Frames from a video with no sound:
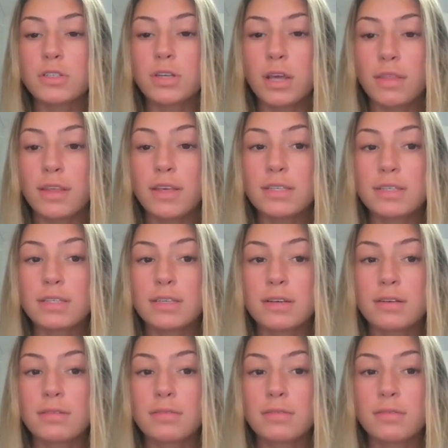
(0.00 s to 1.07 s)
In this
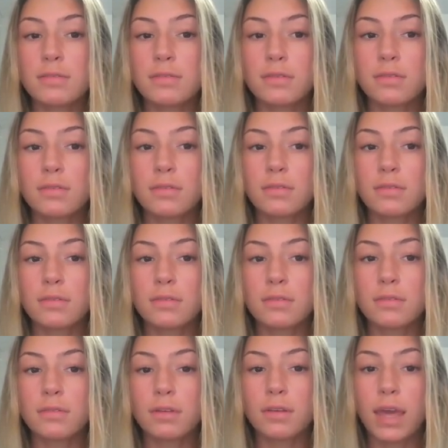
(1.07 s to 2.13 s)

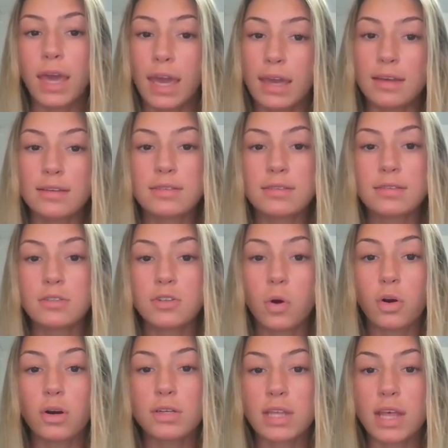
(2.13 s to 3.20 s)
case,
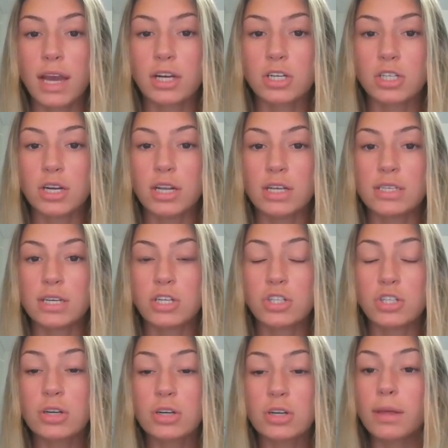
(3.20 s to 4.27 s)
donor selection is
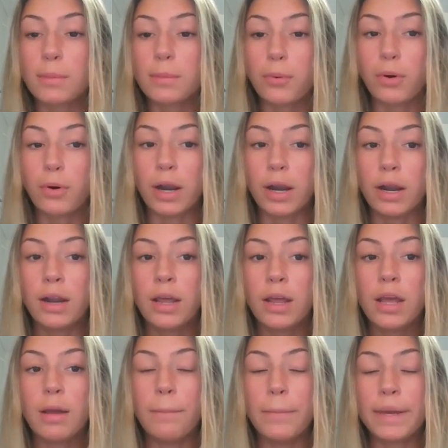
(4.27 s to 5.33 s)
extremely important
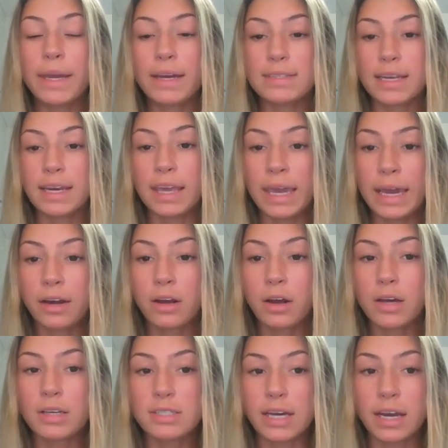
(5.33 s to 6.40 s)
because it can
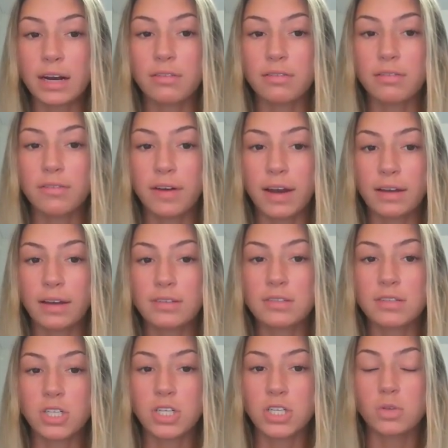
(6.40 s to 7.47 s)
cause negative effects
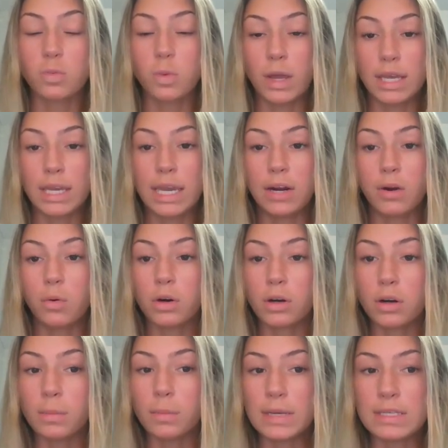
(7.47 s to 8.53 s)
such as weight gain or
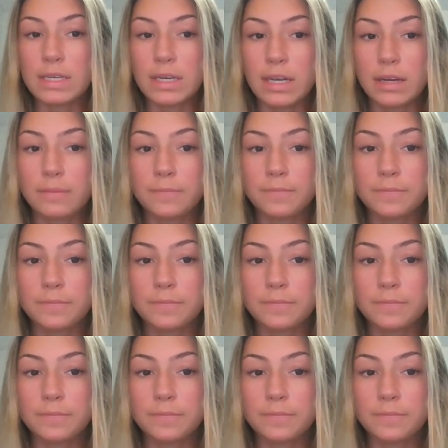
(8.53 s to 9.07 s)
obesity.